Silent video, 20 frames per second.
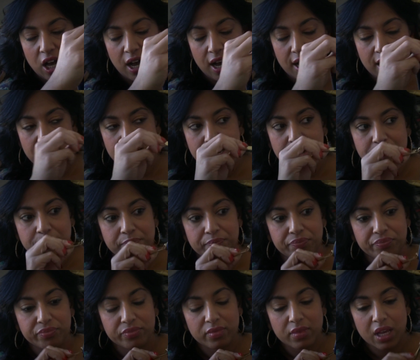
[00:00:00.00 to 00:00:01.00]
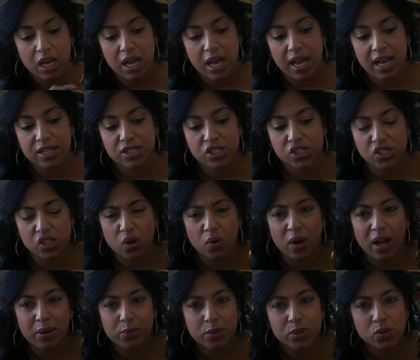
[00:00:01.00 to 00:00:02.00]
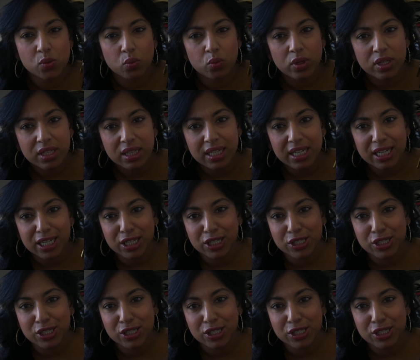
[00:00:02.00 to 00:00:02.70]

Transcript: um, and so I was really